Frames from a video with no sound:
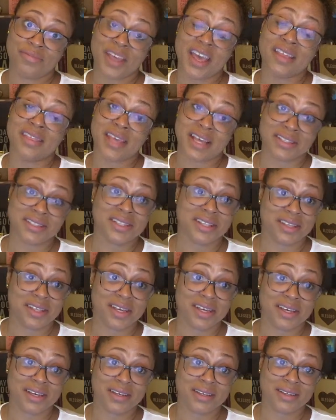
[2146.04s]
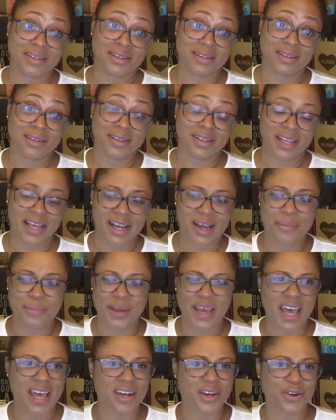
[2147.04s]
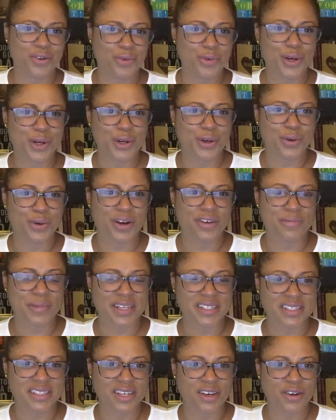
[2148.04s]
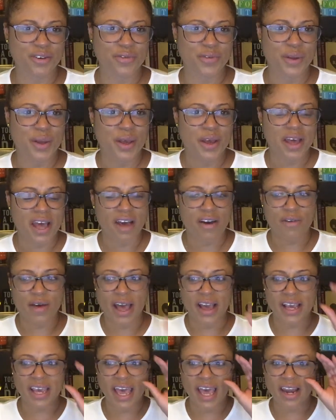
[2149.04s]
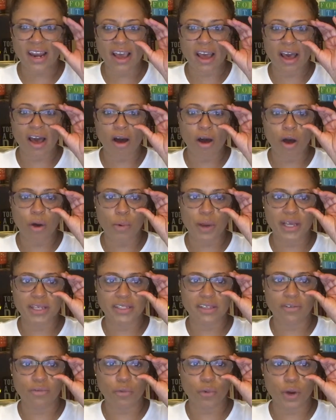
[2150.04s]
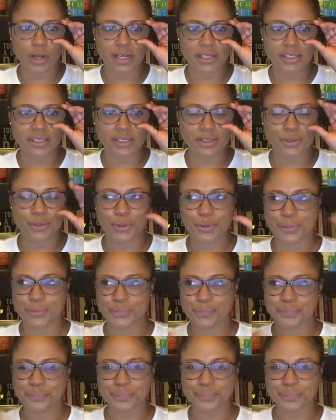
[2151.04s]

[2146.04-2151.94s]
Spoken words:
And that's the thing. Like, I'm kind of critical of myself. I kind of always have wanted to,